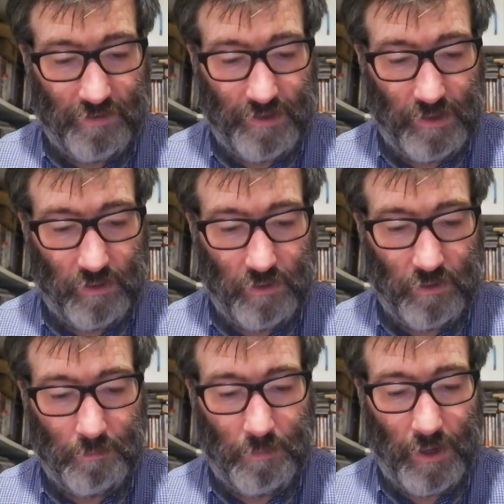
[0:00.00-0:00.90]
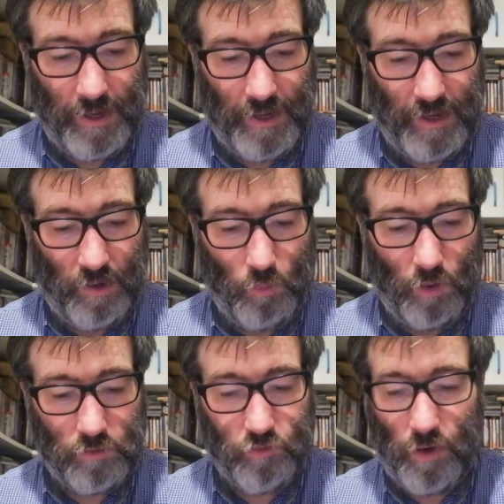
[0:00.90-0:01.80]
sent by
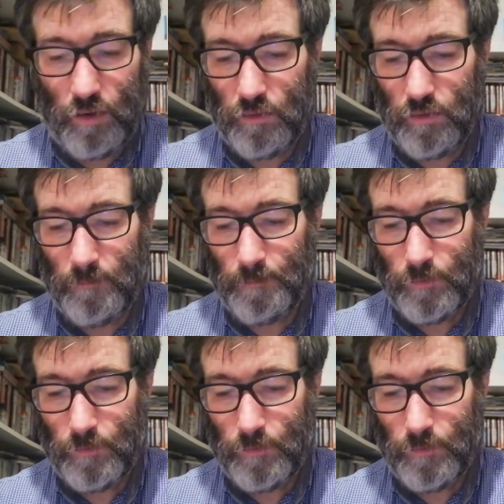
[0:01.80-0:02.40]
Waltraud,